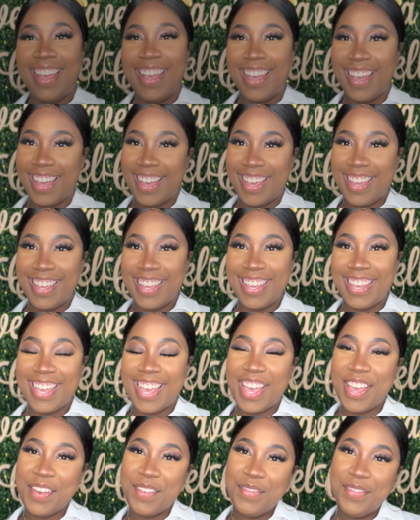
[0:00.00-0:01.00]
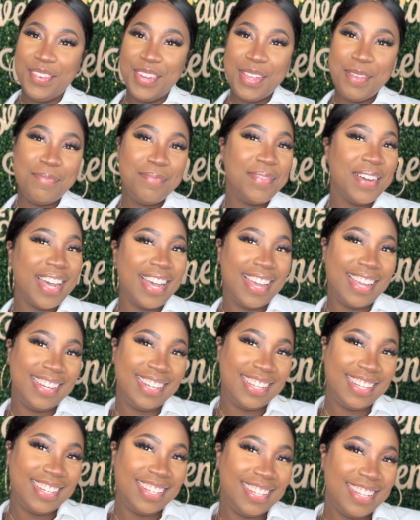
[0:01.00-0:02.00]
Hey
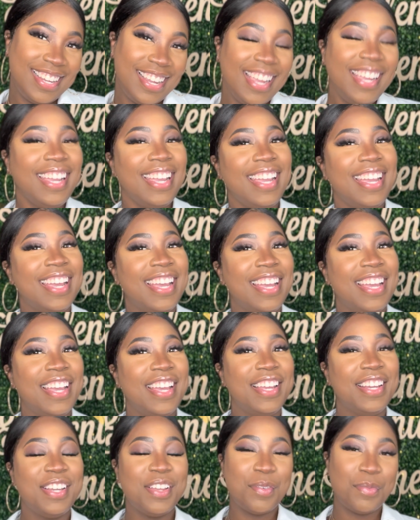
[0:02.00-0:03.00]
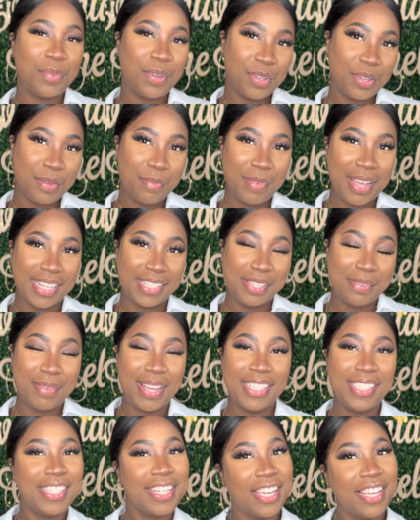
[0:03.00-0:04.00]
everybody, and welcome back to
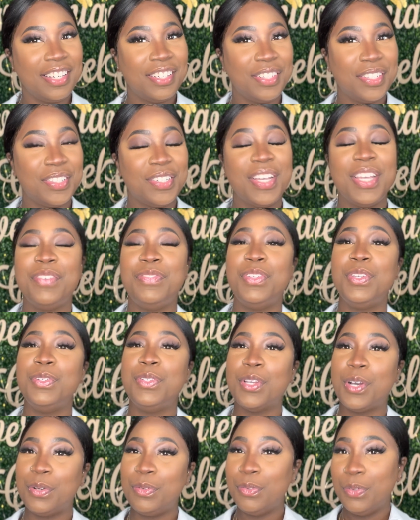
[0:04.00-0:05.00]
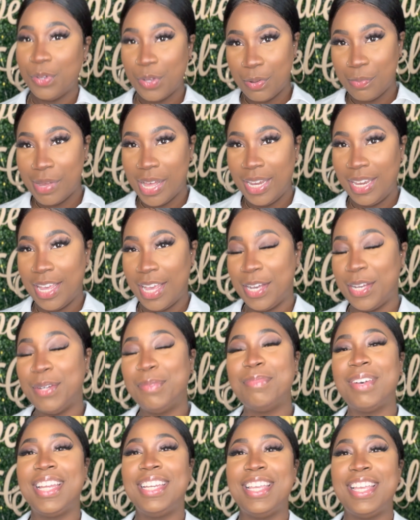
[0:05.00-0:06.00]
my channel. If you don't know by now,
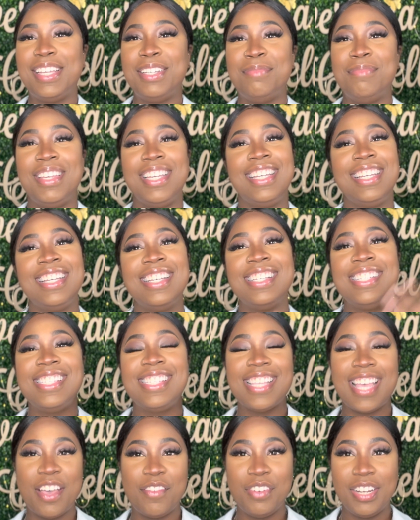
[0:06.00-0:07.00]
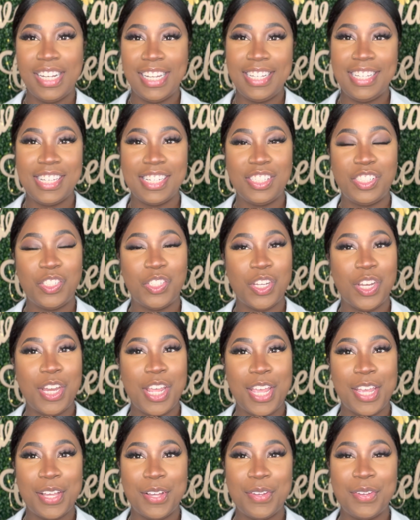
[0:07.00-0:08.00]
my name is Beverly
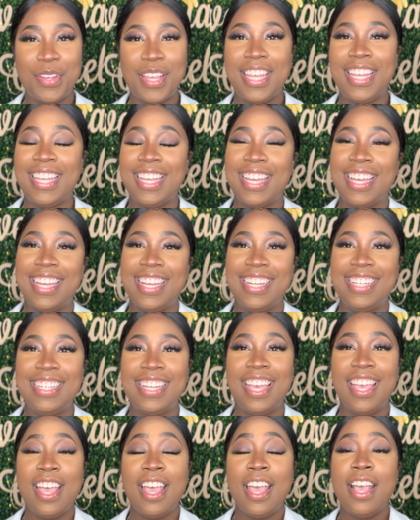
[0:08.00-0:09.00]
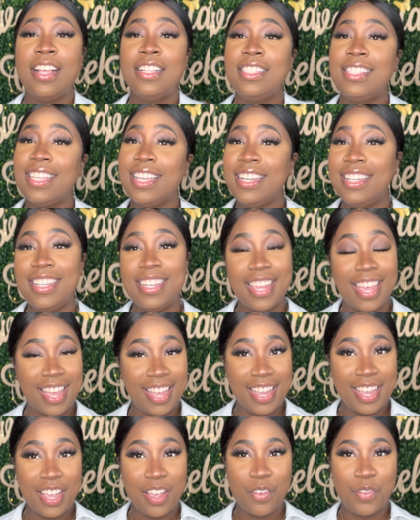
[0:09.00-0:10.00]
Chanel, and
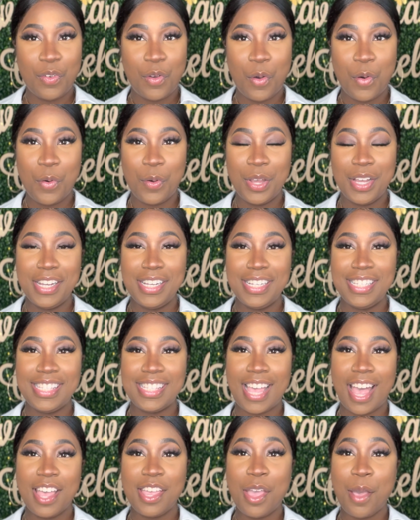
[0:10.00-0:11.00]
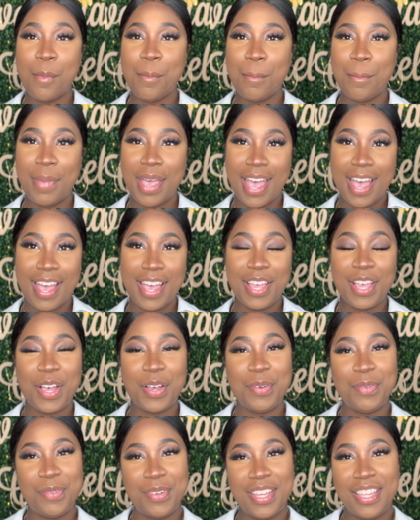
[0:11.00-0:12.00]
today, of course, I am back
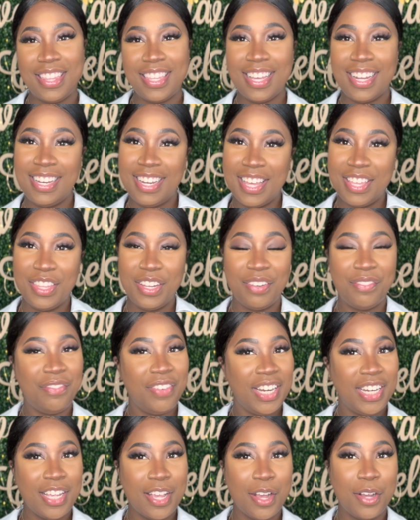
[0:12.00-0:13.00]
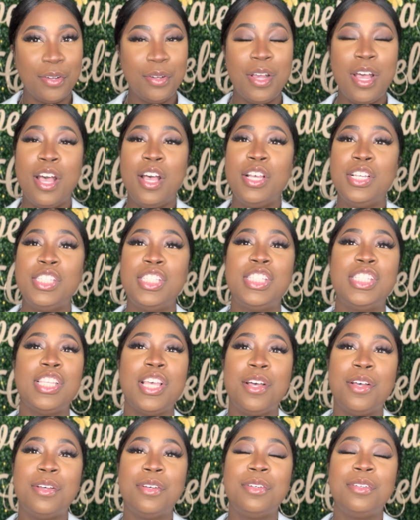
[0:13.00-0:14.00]
with another video.
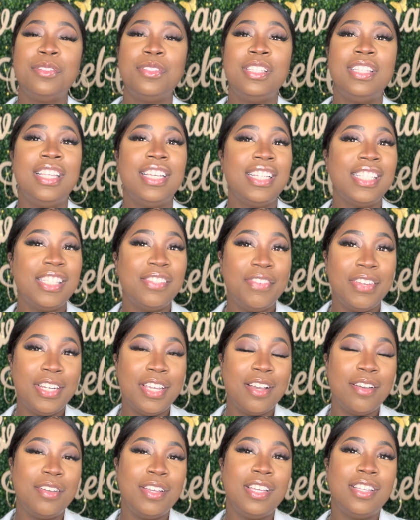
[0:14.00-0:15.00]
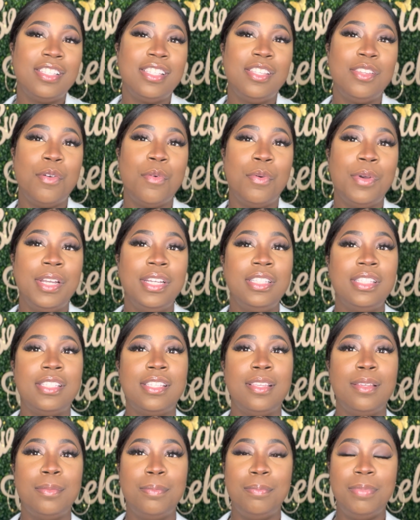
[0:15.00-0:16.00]
So this video is going
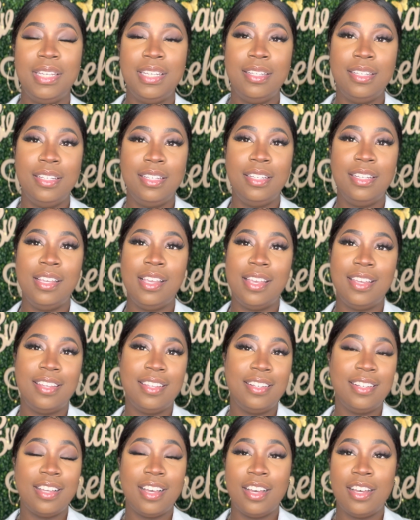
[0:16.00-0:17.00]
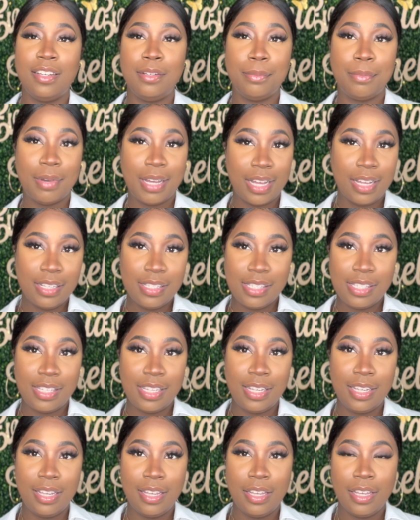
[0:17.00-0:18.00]
to be an
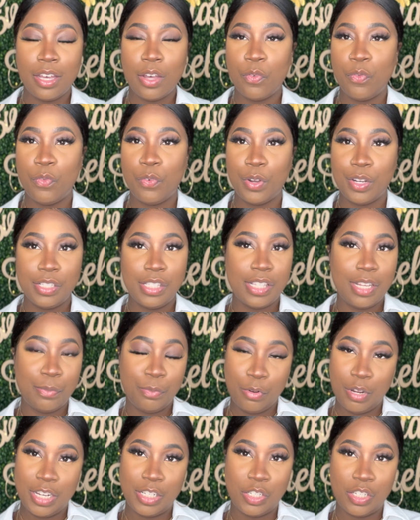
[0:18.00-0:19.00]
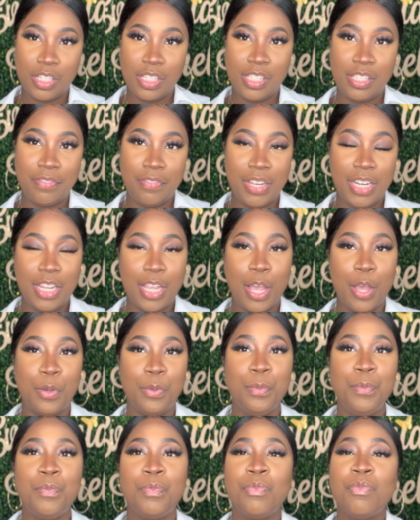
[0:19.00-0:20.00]
unboxing first impressions
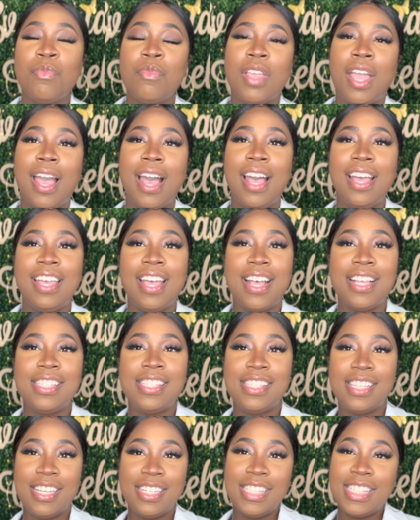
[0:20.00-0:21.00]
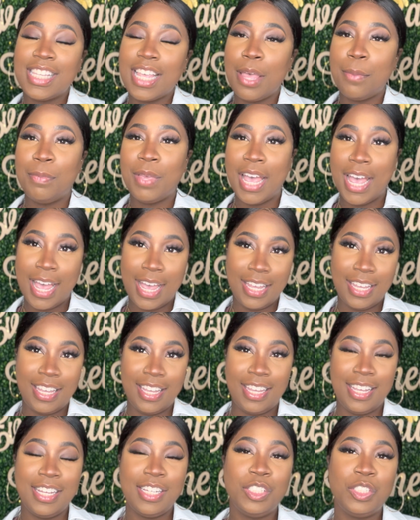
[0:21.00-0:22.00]
video. I got sent a
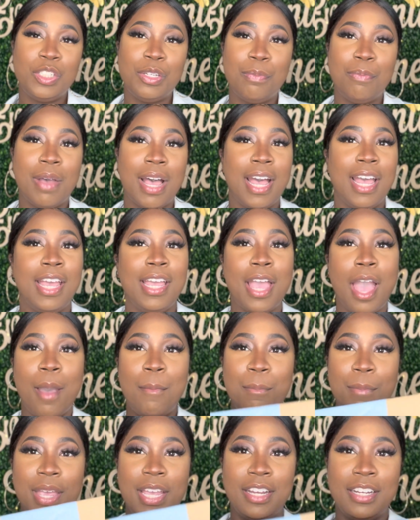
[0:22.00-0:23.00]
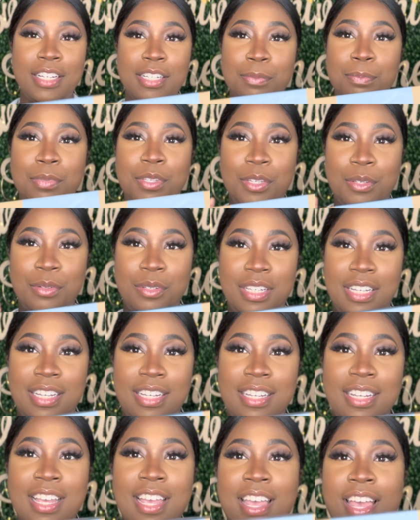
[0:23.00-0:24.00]
package by Merit
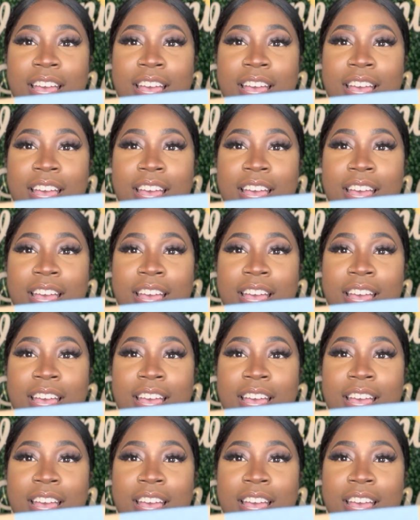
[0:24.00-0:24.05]
Beauty.